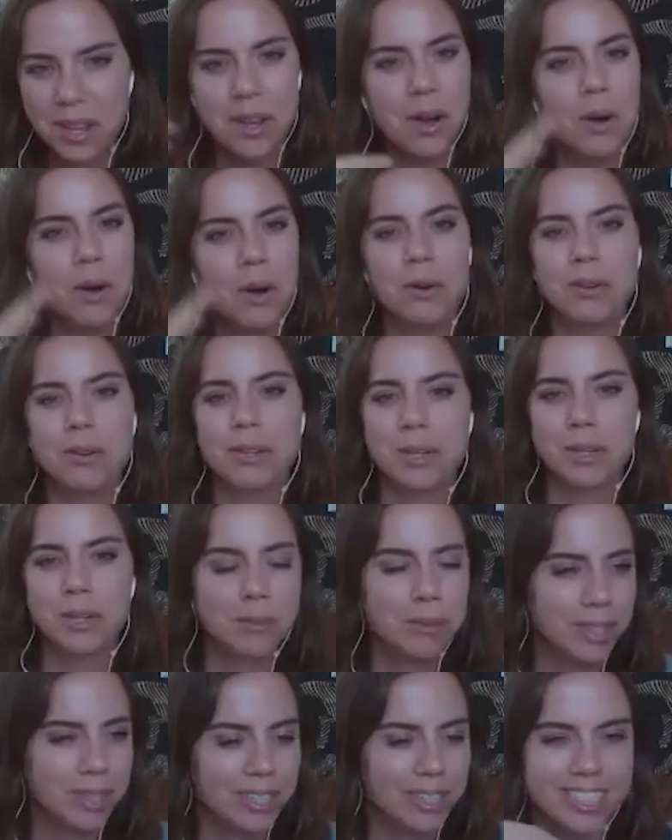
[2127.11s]
older
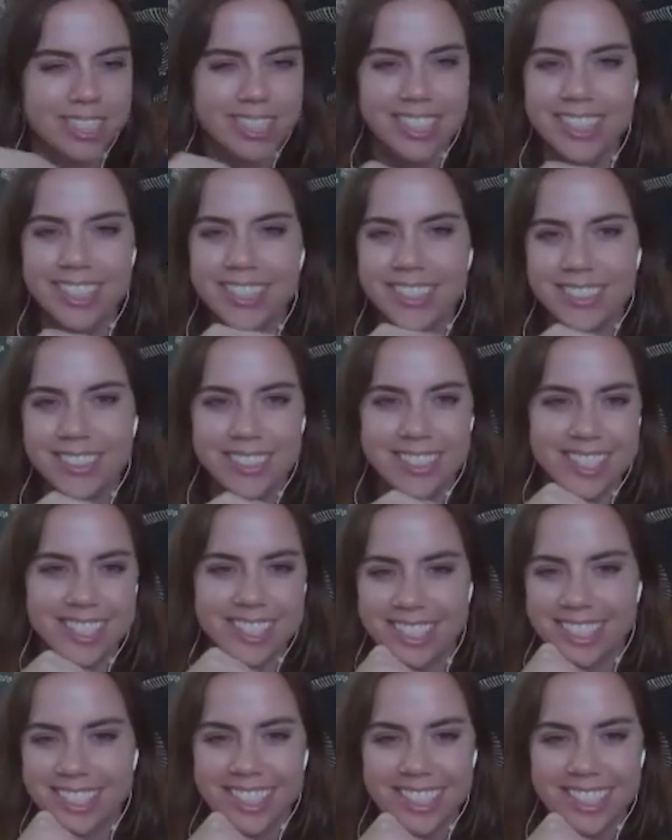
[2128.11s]
person who just,